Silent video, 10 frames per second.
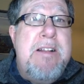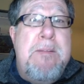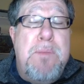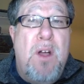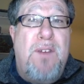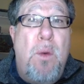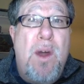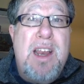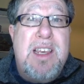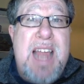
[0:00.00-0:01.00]
Now, if I
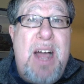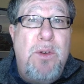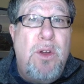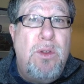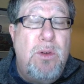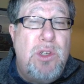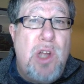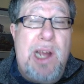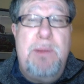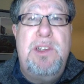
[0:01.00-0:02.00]
want to download those
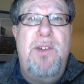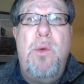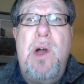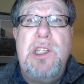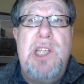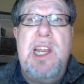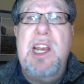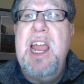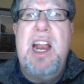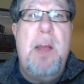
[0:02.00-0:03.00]
documents, if I want, say, to
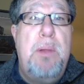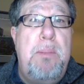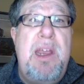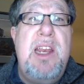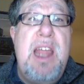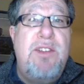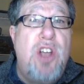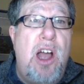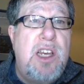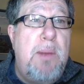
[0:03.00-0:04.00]
get a couple of PDFs
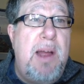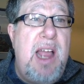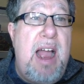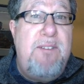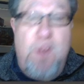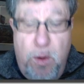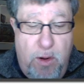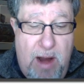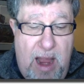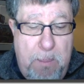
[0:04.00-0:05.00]
onto my iPhone
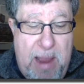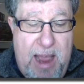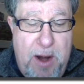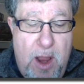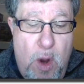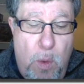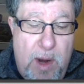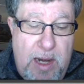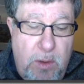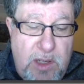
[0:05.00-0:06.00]
or iPad,
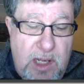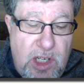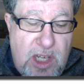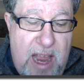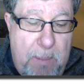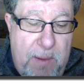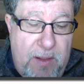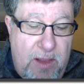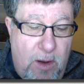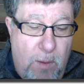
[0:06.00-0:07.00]
what I do is I just tap on
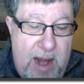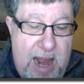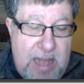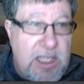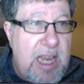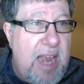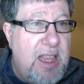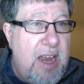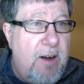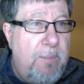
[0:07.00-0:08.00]
the little right hand
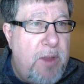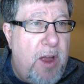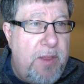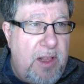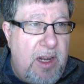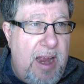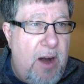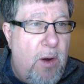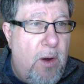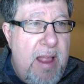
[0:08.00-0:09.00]
side there, on the little
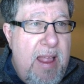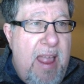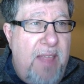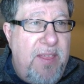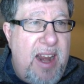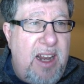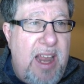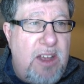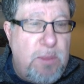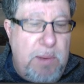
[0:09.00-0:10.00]
arrow, and then it
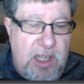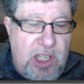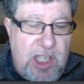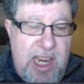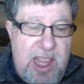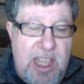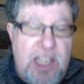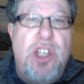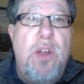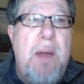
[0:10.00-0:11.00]
allows me to sync
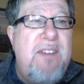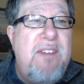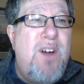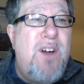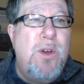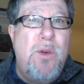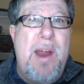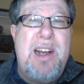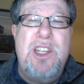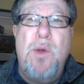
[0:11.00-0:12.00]
this to my phone
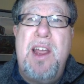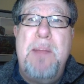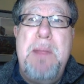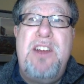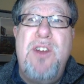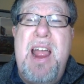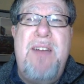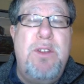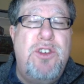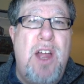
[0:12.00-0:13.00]
directly so I can make sure I
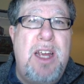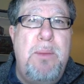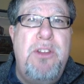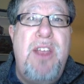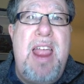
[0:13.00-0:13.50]
have those documents